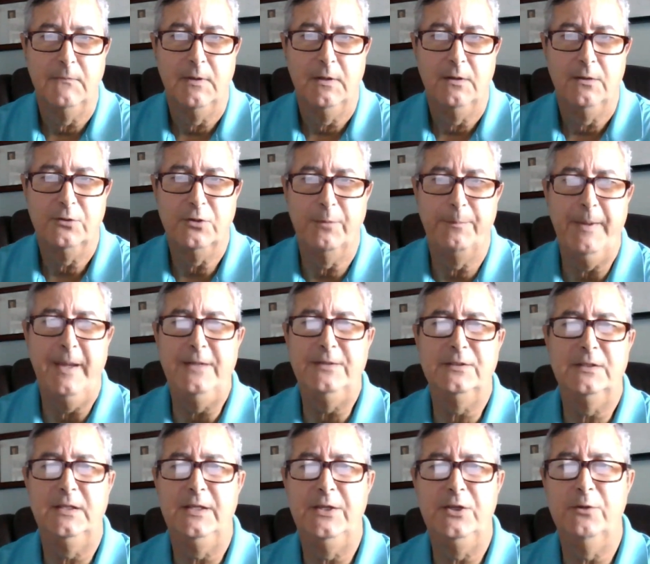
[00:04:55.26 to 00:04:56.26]
So
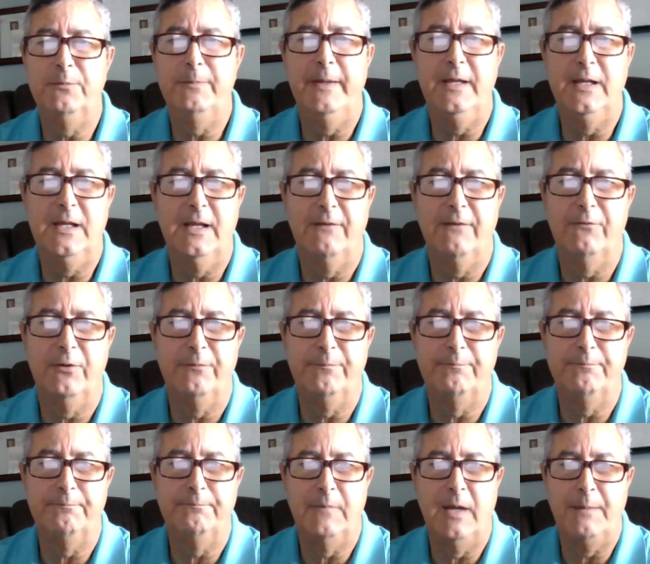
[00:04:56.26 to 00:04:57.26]
basically, you're being covered
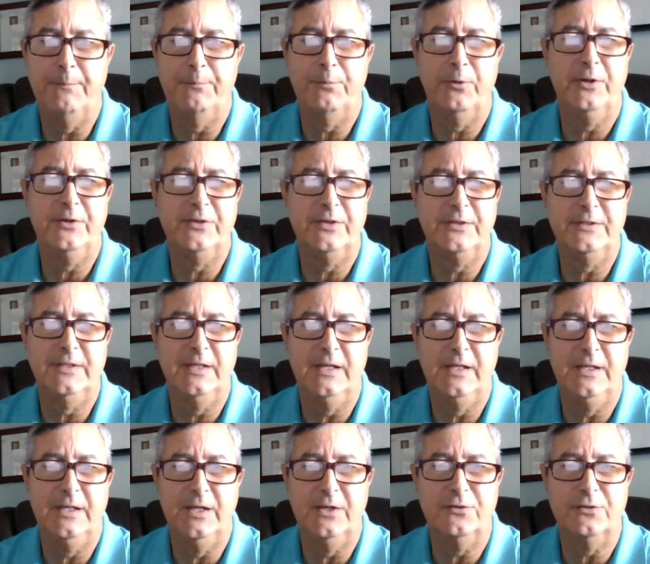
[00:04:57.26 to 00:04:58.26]
by pre-existing
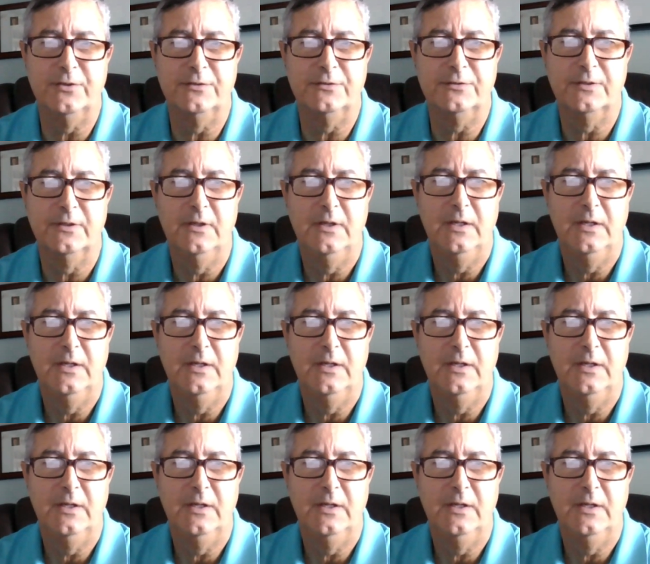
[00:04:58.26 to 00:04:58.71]
conditions